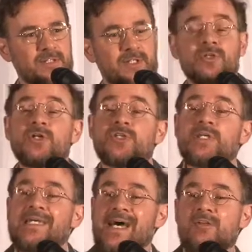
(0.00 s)
look at
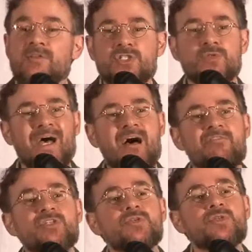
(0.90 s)
the cattle that you
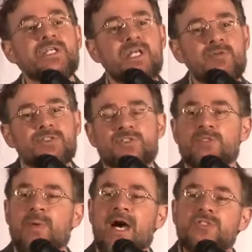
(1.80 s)
have that you lead out into
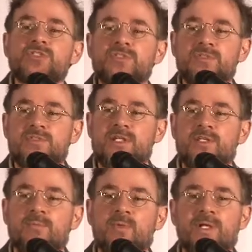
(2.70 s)
the pastures
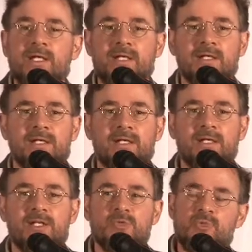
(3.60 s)
in the morning
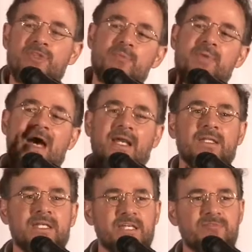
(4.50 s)
and you bring them back
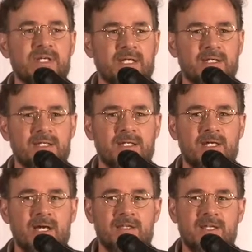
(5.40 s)
in the evening.
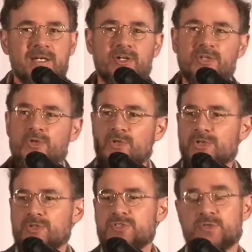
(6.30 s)
And they are your,
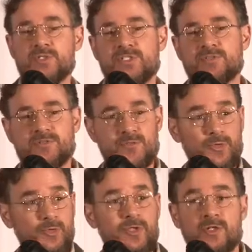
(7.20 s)
your source of
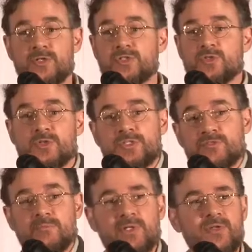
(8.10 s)
food, they are your source of
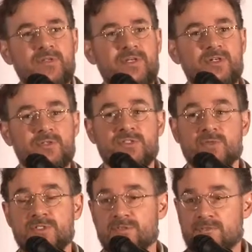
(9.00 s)
milk, they are your
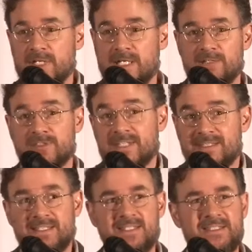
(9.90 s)
source of
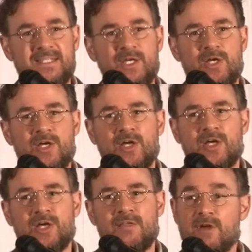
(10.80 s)
sustenance.
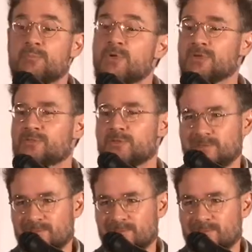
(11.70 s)
And they're beautiful.